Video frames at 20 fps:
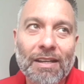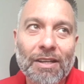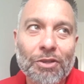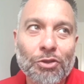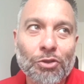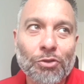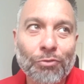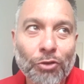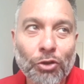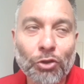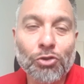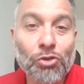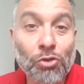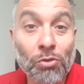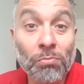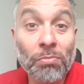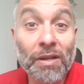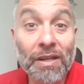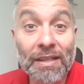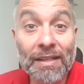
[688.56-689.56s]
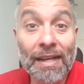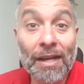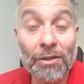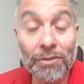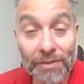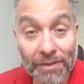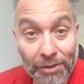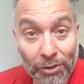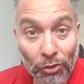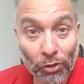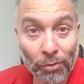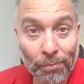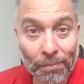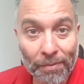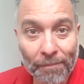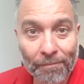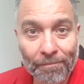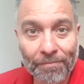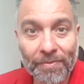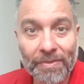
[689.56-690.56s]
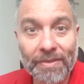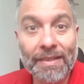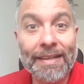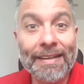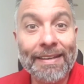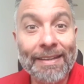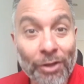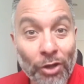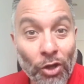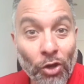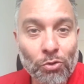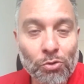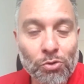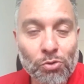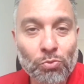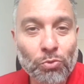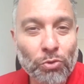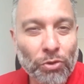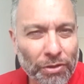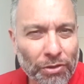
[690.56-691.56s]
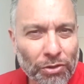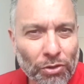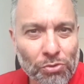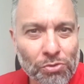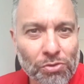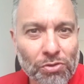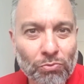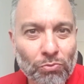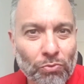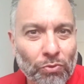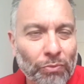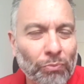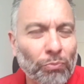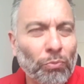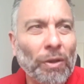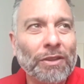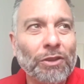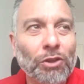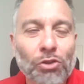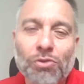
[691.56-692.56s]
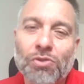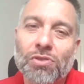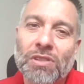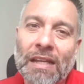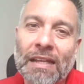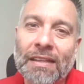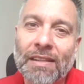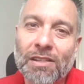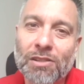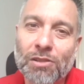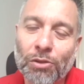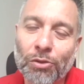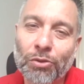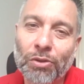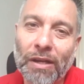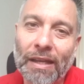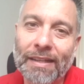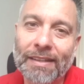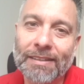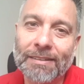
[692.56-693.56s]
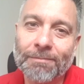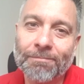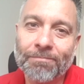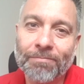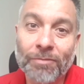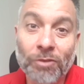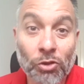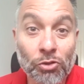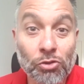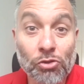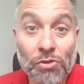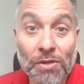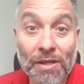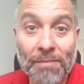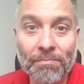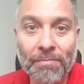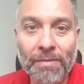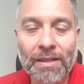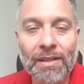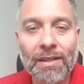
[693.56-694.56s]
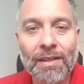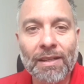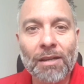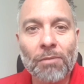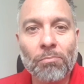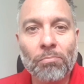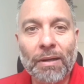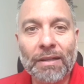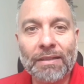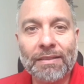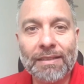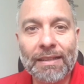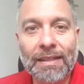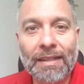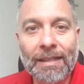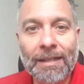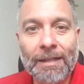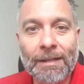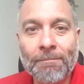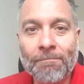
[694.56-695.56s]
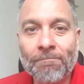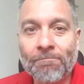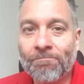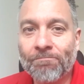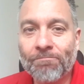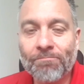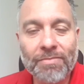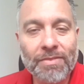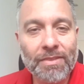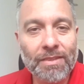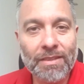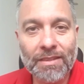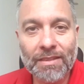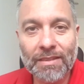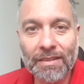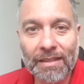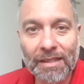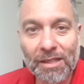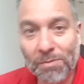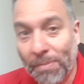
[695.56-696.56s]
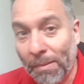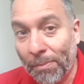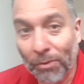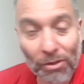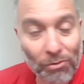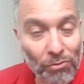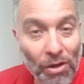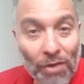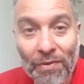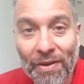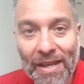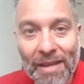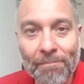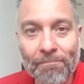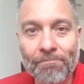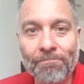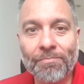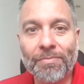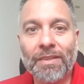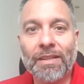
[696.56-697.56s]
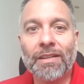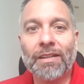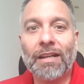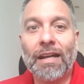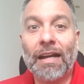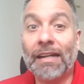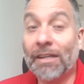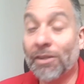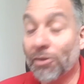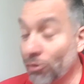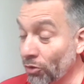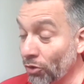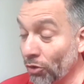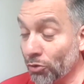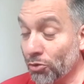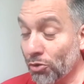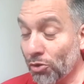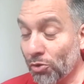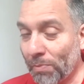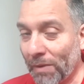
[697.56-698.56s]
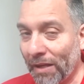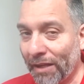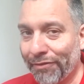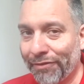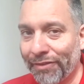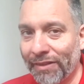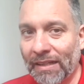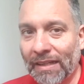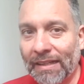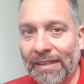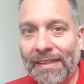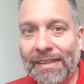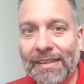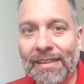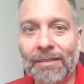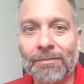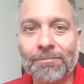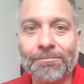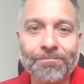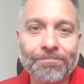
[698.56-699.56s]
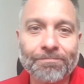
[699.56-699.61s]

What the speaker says: you've got somebody now at the club that knows what those standards look like. Not just him, but there is people around him, and not just Mike Phelan either,